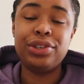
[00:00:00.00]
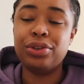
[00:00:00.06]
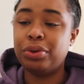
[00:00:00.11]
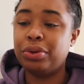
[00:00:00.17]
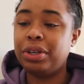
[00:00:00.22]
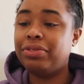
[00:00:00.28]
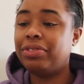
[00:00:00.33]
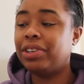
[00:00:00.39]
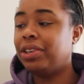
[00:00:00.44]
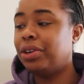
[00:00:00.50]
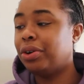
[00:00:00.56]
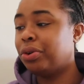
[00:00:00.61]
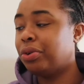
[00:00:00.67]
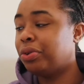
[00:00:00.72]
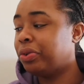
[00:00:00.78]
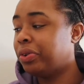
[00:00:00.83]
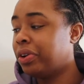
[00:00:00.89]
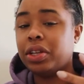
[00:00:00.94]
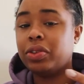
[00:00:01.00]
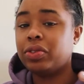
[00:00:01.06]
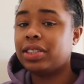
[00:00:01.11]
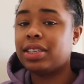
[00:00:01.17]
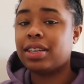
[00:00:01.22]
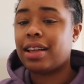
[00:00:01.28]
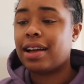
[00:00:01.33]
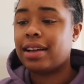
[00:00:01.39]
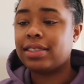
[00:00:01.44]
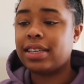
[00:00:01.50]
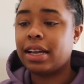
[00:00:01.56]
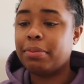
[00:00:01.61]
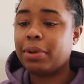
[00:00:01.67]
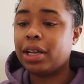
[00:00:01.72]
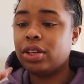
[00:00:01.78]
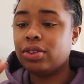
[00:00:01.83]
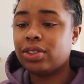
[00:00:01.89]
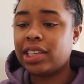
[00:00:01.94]
don't even know when was the last
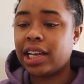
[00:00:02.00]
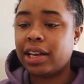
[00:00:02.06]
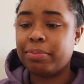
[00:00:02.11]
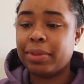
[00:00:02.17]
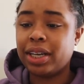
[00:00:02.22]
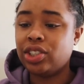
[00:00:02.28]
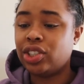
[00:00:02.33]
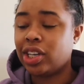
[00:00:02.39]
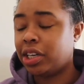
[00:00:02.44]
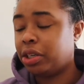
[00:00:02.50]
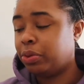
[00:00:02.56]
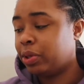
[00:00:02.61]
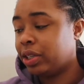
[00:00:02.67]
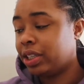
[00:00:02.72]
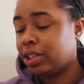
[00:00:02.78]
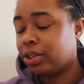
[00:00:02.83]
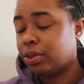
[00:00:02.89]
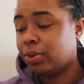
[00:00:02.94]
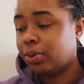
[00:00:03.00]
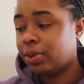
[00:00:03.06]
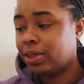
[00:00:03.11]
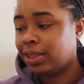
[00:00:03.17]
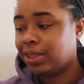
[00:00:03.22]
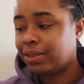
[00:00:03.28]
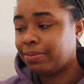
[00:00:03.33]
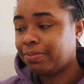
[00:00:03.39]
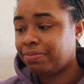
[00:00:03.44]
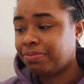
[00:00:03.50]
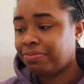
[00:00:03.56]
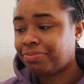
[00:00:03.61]
time I looked at my January goals.